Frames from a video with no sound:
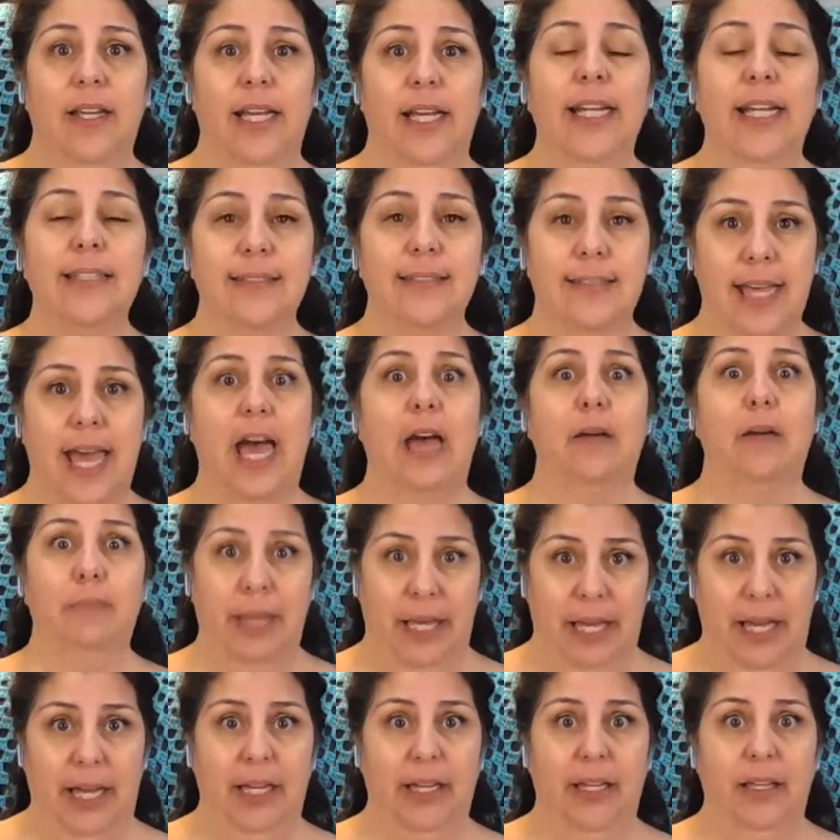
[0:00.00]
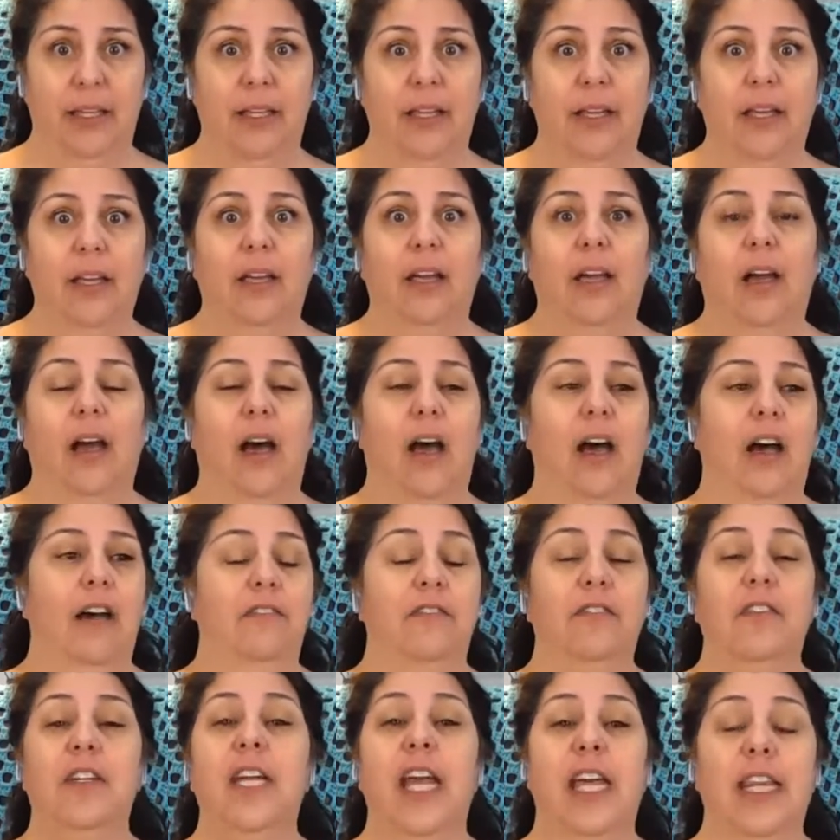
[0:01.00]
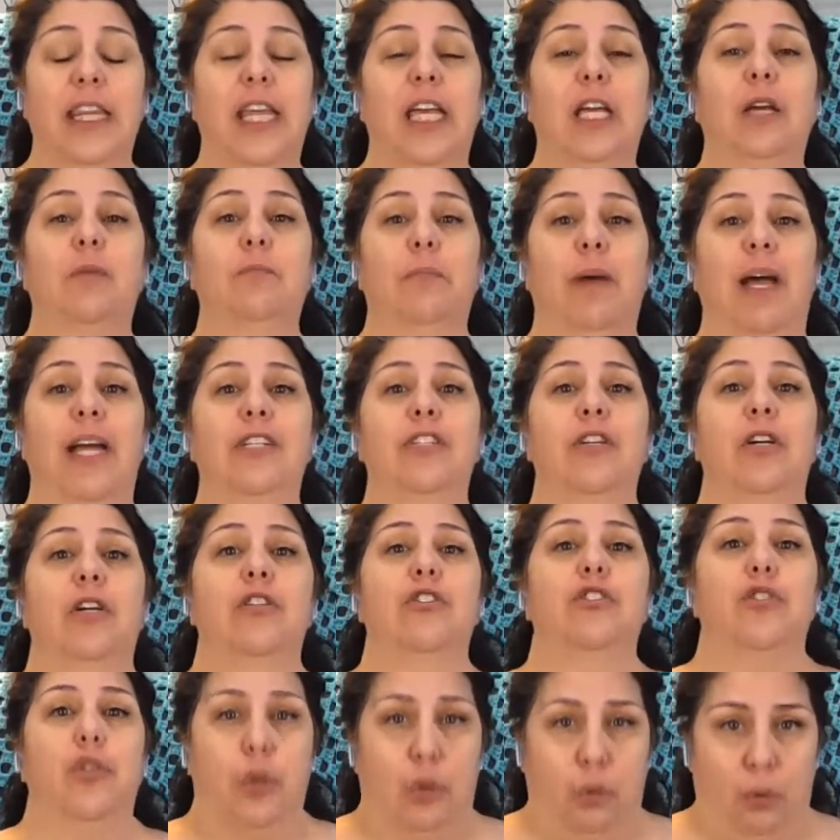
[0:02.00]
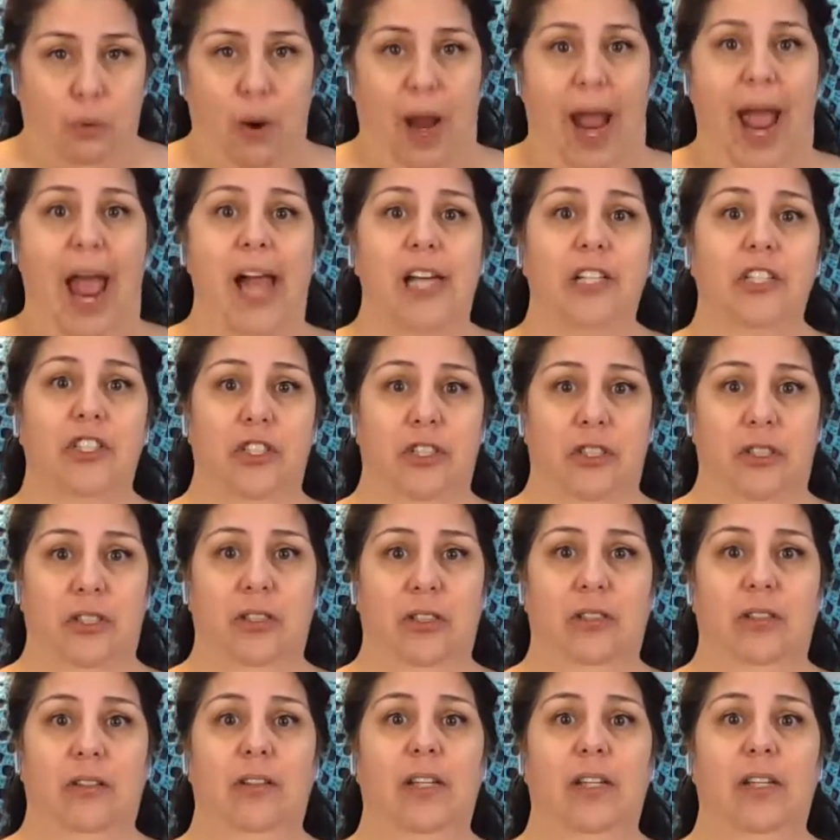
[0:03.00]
It's that big of nothing but trash